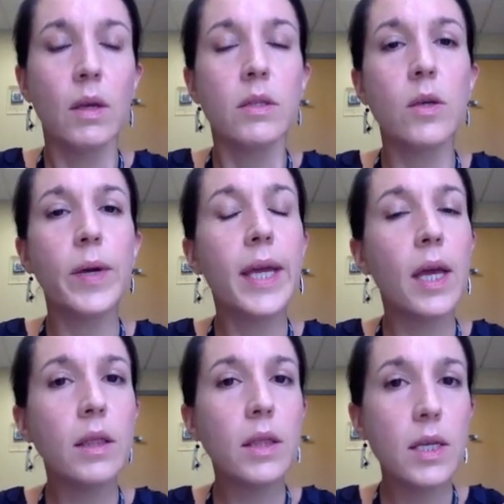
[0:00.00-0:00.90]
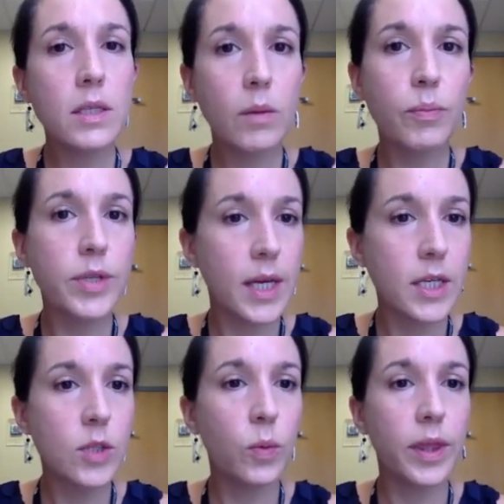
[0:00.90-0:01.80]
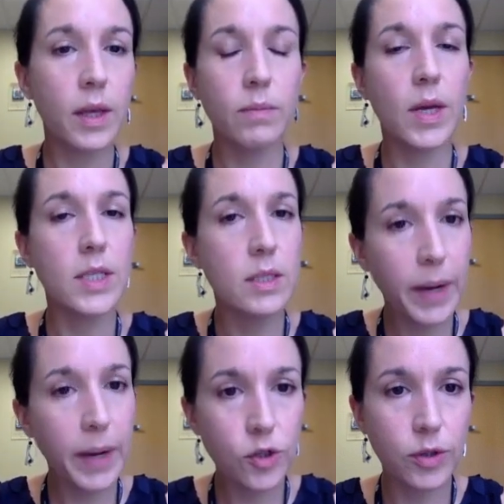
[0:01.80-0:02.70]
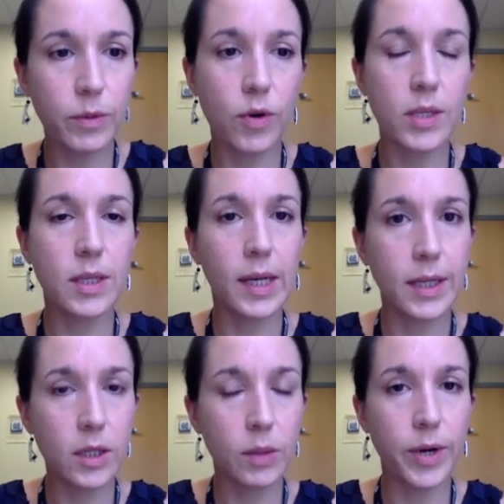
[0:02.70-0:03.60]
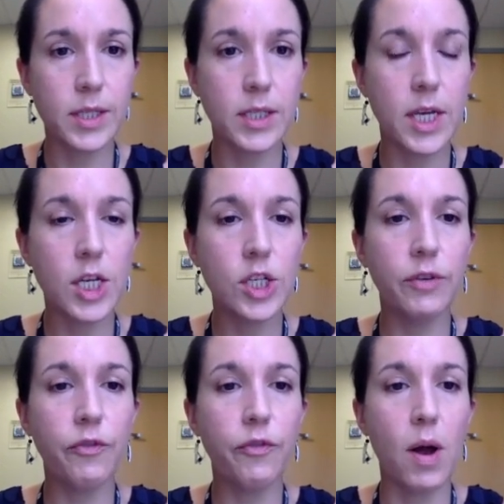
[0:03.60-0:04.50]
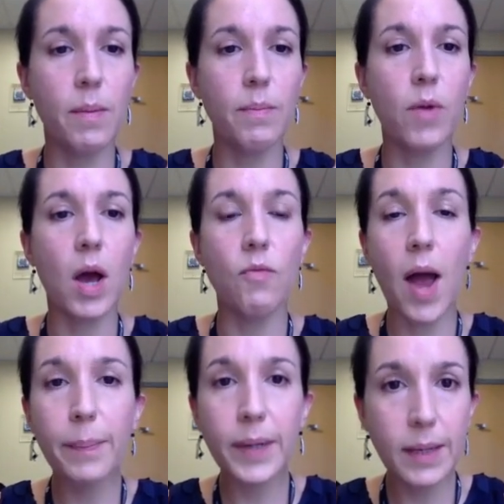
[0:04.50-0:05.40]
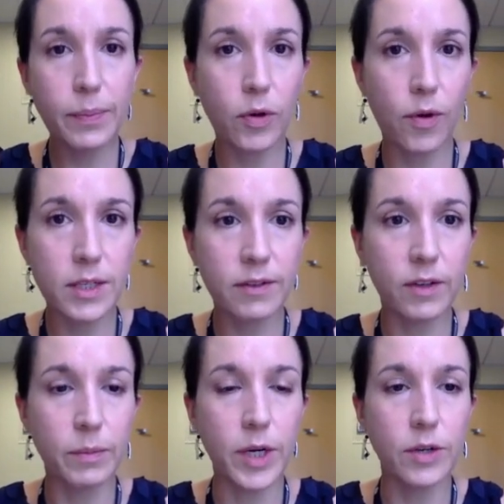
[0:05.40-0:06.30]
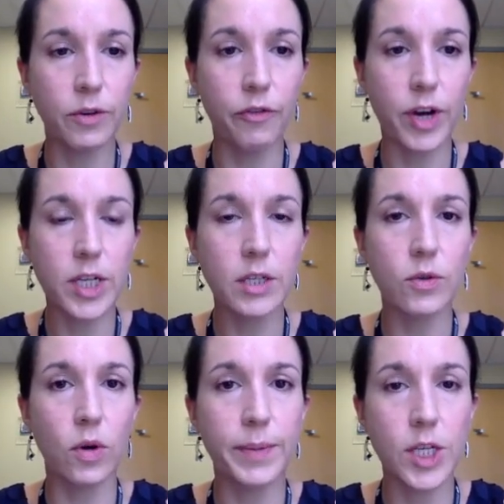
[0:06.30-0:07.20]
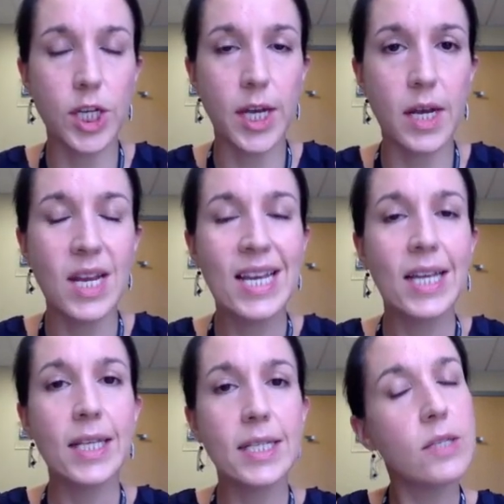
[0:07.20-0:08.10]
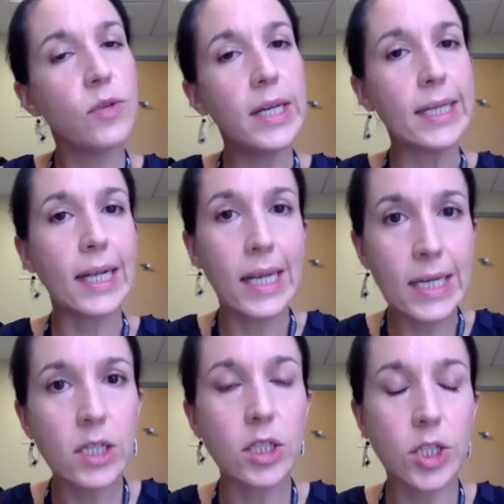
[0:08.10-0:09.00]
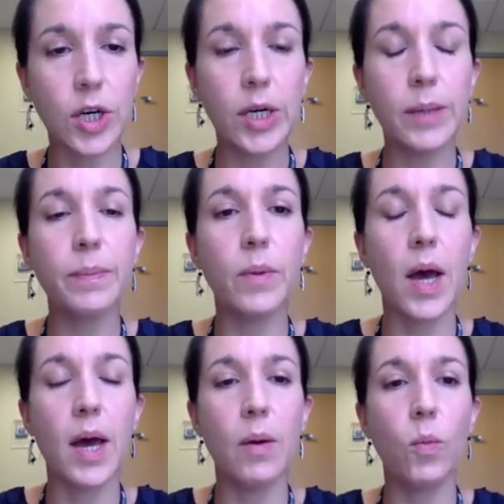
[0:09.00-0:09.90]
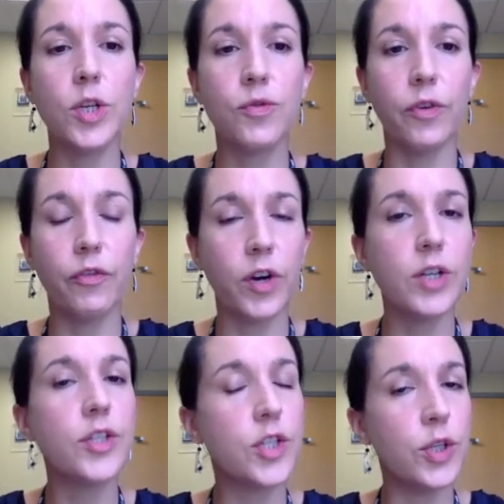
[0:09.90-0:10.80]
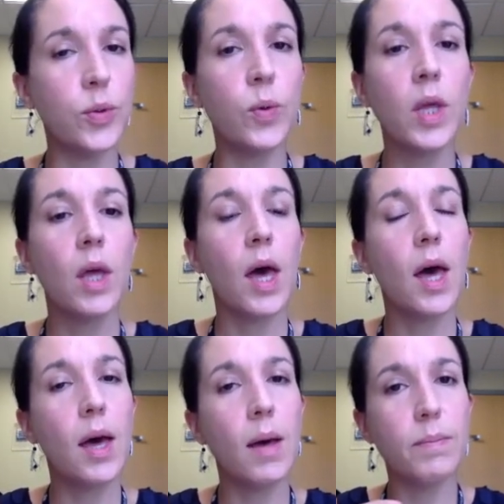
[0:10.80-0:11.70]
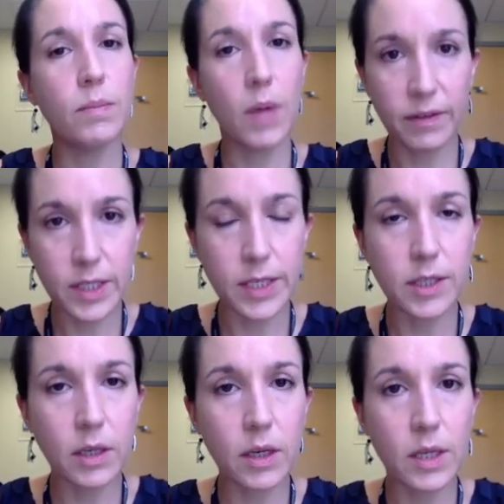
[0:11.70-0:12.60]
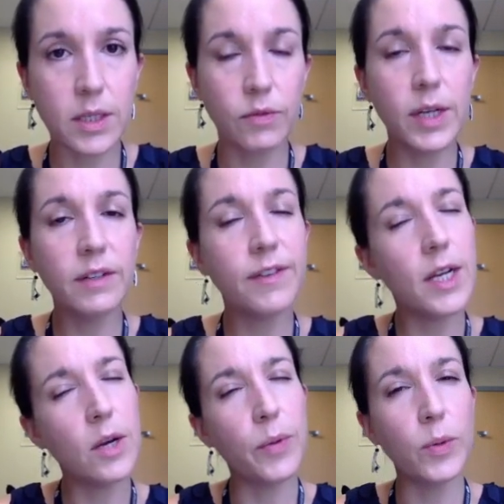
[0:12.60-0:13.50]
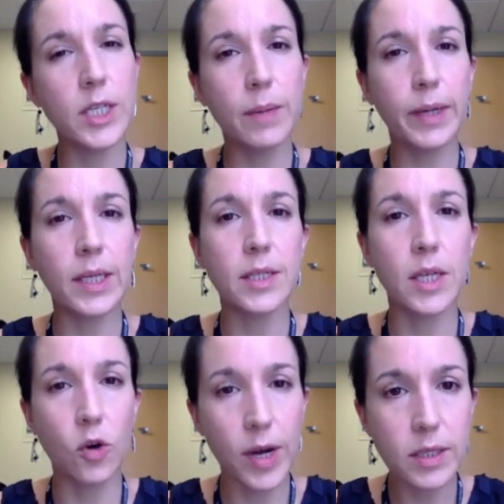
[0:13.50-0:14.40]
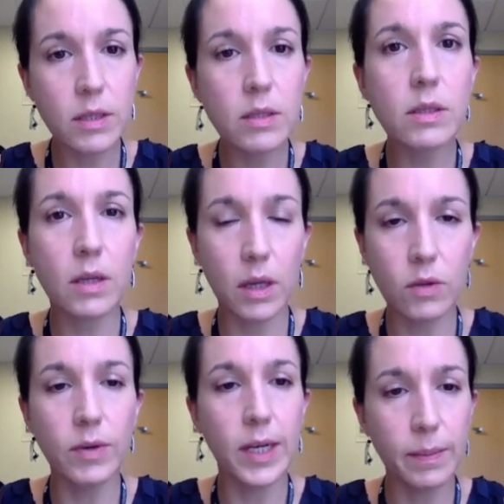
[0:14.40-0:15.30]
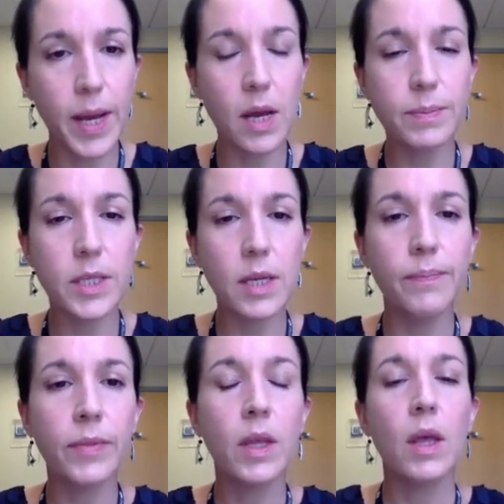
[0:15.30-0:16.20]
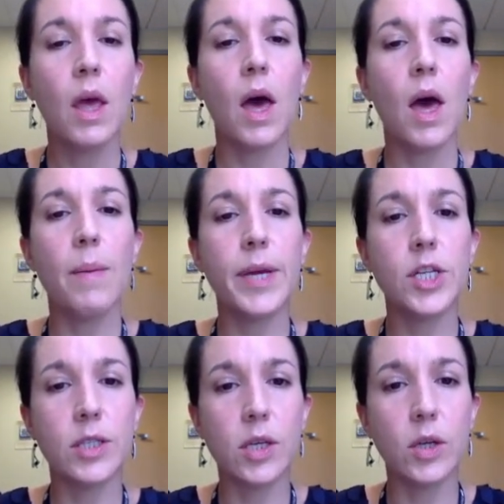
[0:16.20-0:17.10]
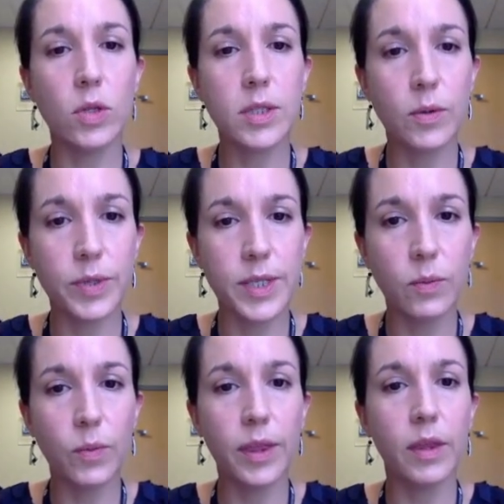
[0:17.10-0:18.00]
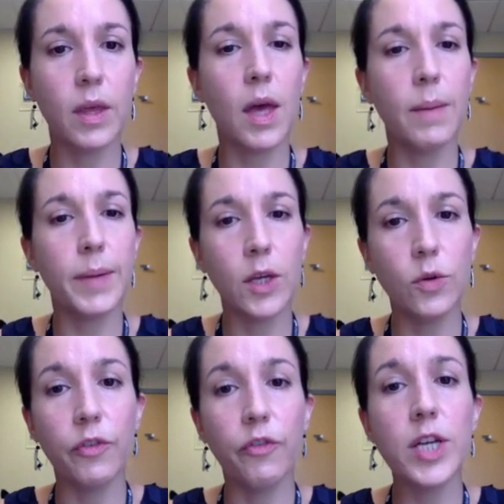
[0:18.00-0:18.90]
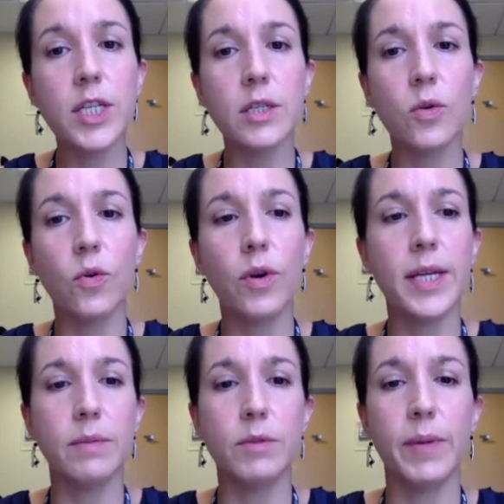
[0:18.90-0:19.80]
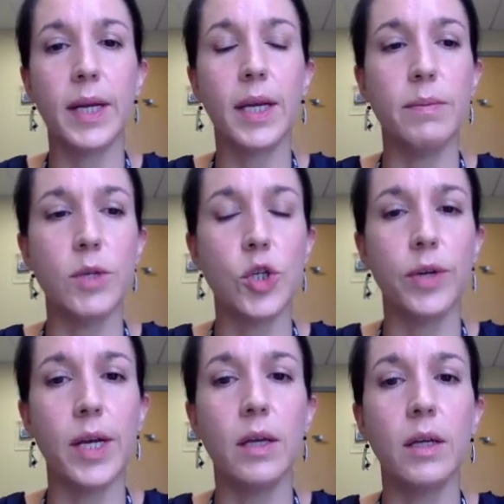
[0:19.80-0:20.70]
So again, these can present with a spectrum across the clinical presentation from rapidly progressive glomerulonephritis, or RPGN. This is really a clinical term which refers to obviously sudden onset renal failure, but we typically see crescents on the renal biopsy. Patients can also present with acute nephritis or asymptomatic hematuria.